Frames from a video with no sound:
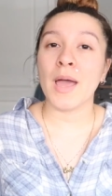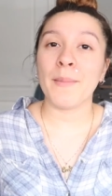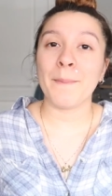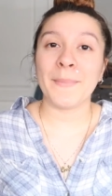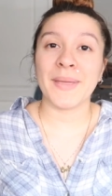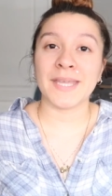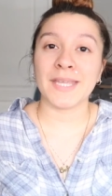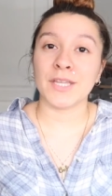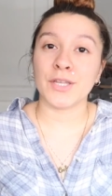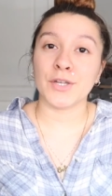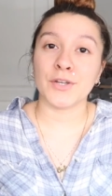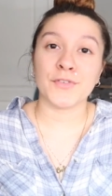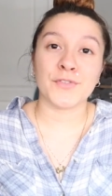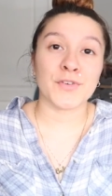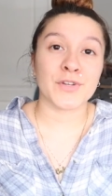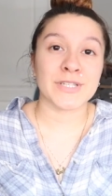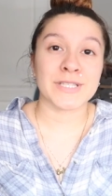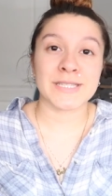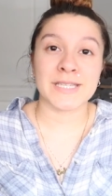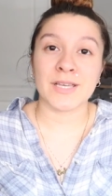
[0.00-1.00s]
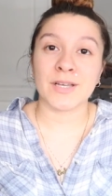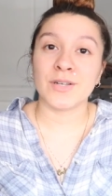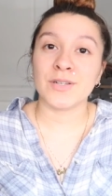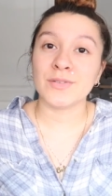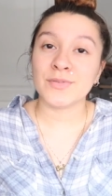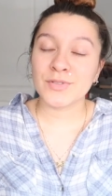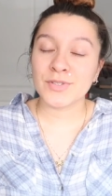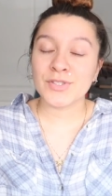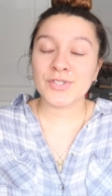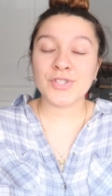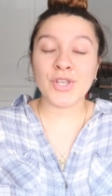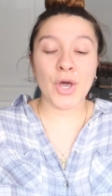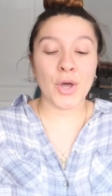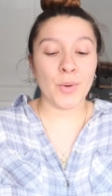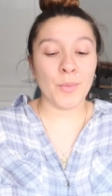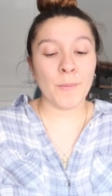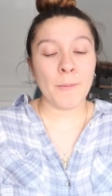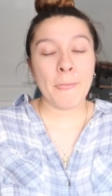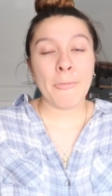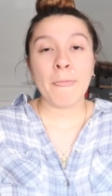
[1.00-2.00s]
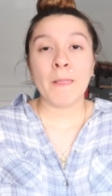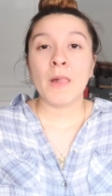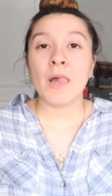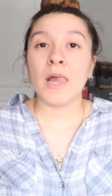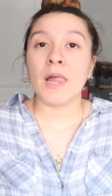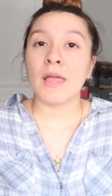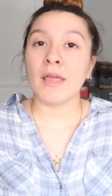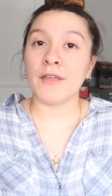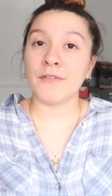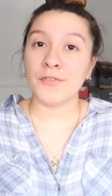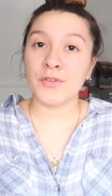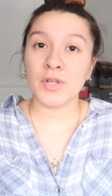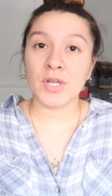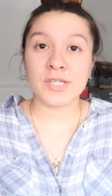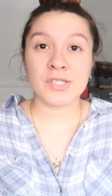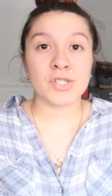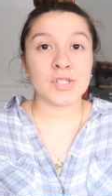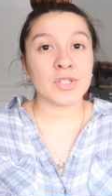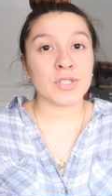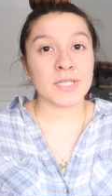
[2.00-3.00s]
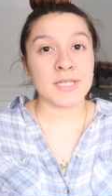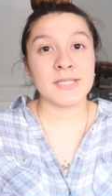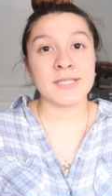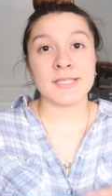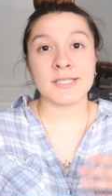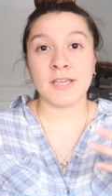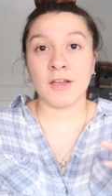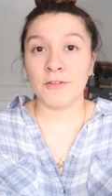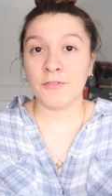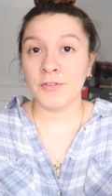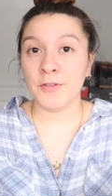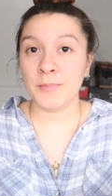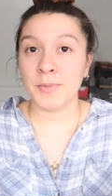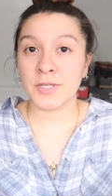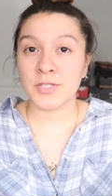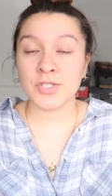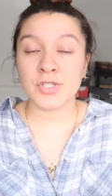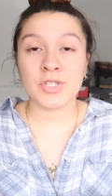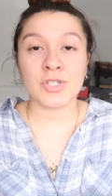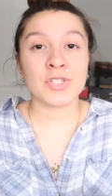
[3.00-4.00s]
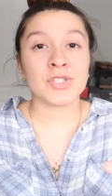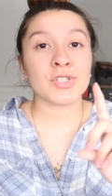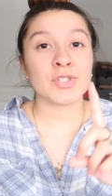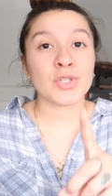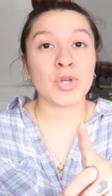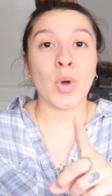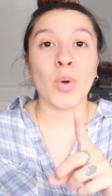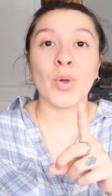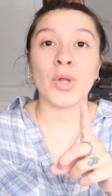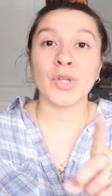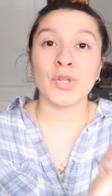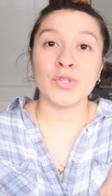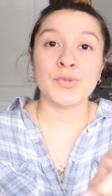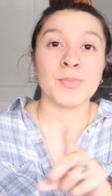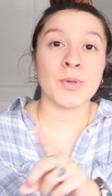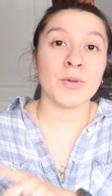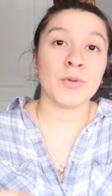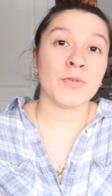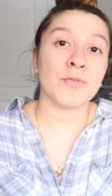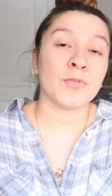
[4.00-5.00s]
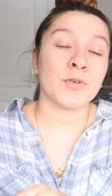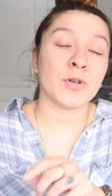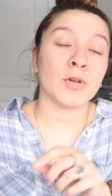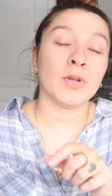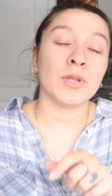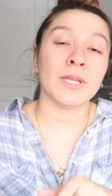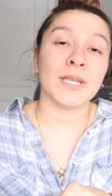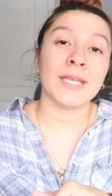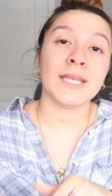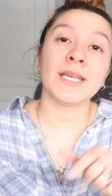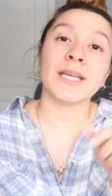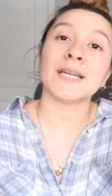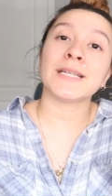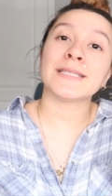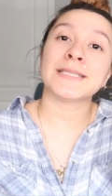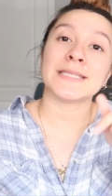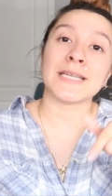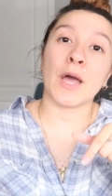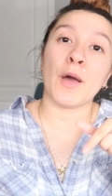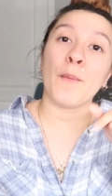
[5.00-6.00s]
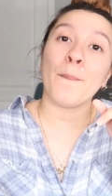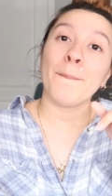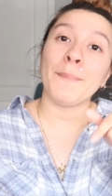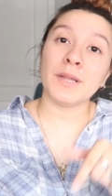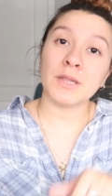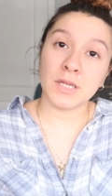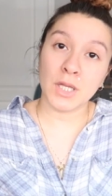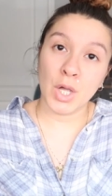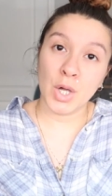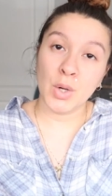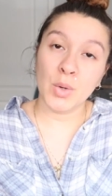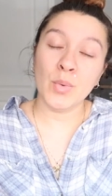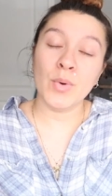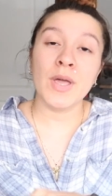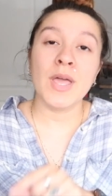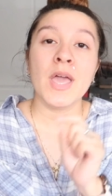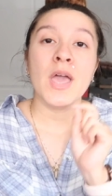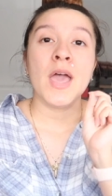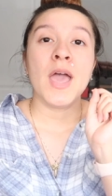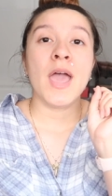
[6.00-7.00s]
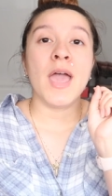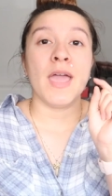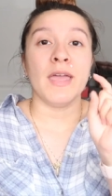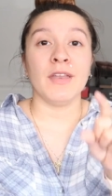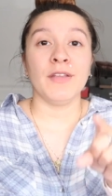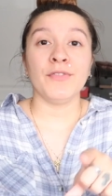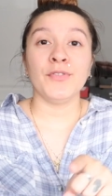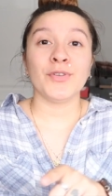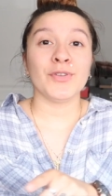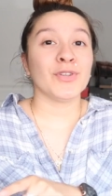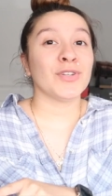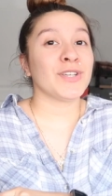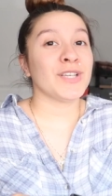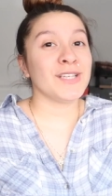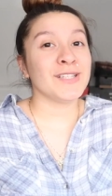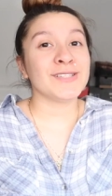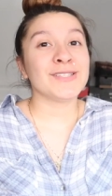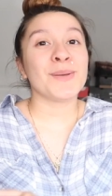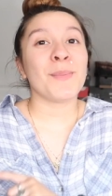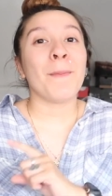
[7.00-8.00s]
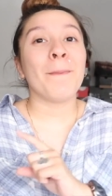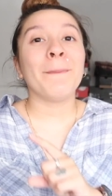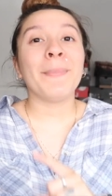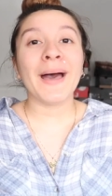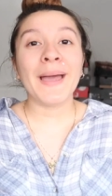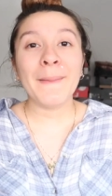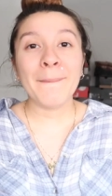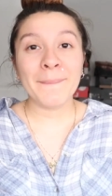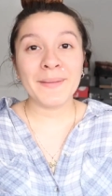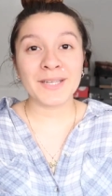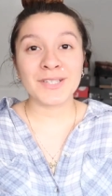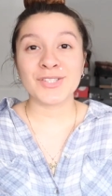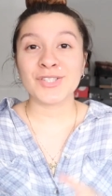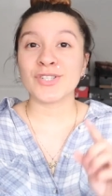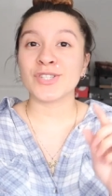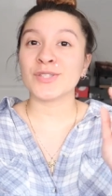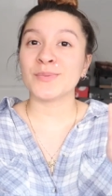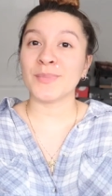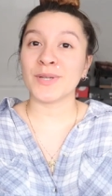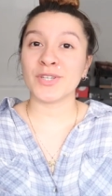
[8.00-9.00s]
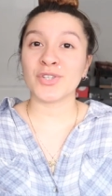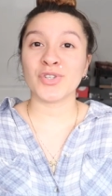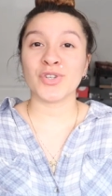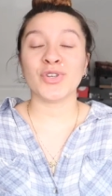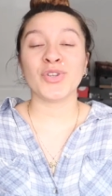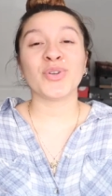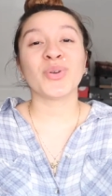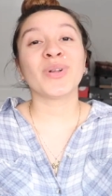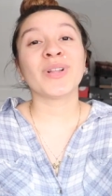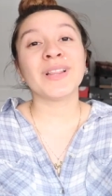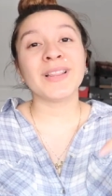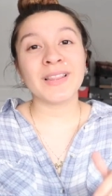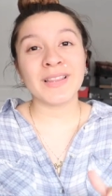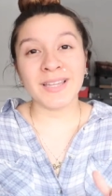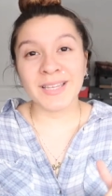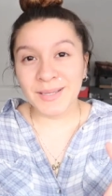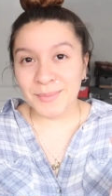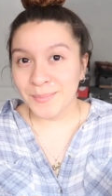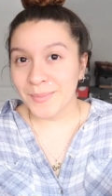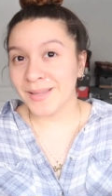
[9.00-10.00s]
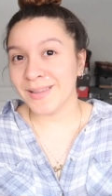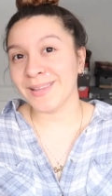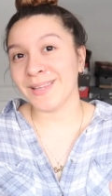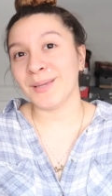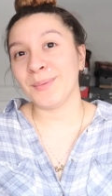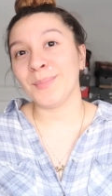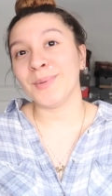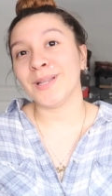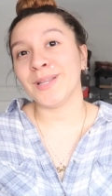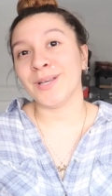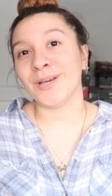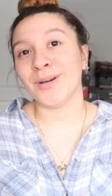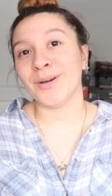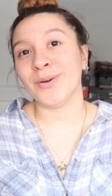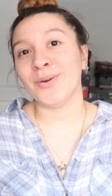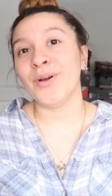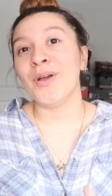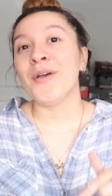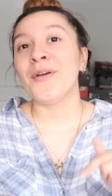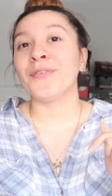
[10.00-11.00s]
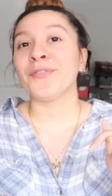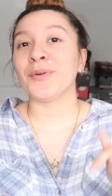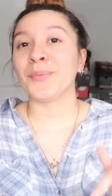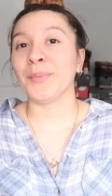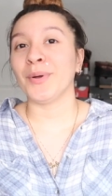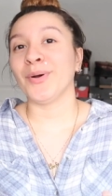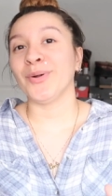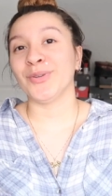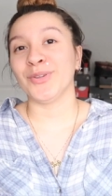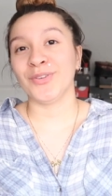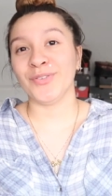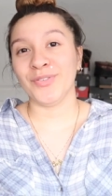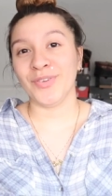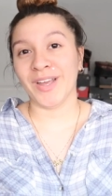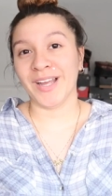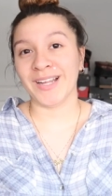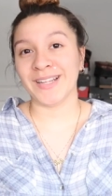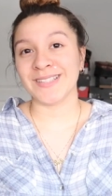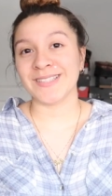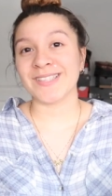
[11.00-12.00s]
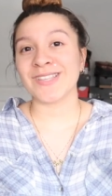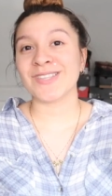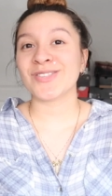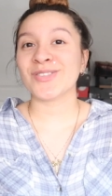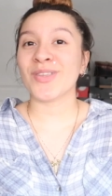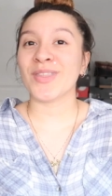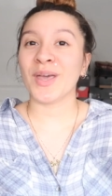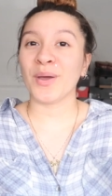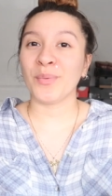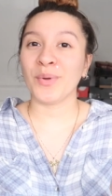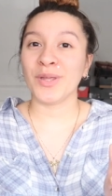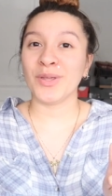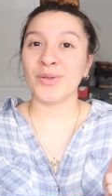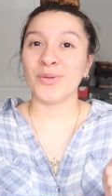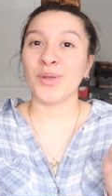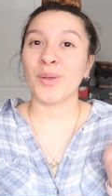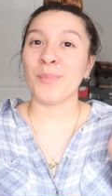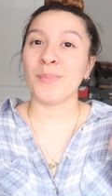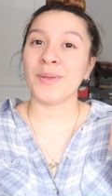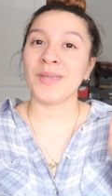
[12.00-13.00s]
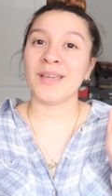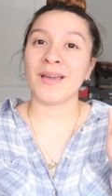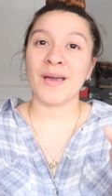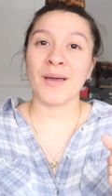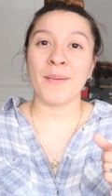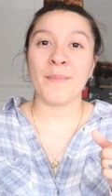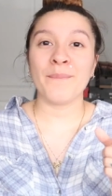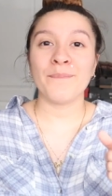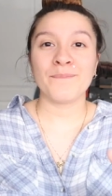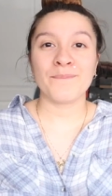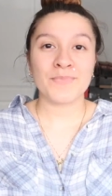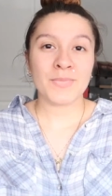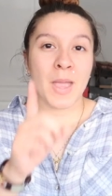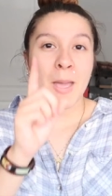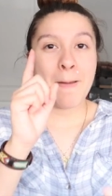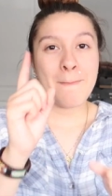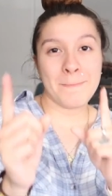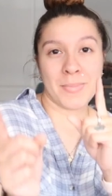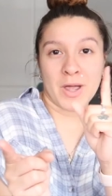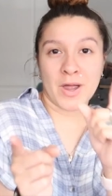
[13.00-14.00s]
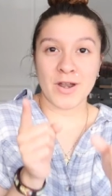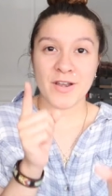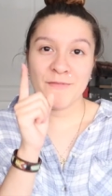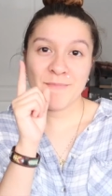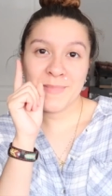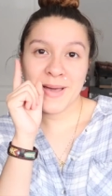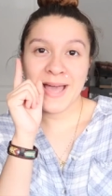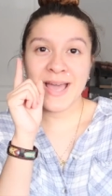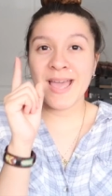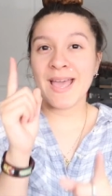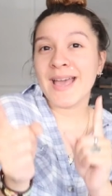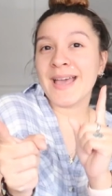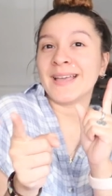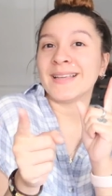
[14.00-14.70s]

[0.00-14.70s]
making your first sale. So if you guys are looking to sell feet pictures, go and use my referral link down below. And if you're looking to buy pictures, make sure you click my link below for my OnlyFans so that way you can become part of my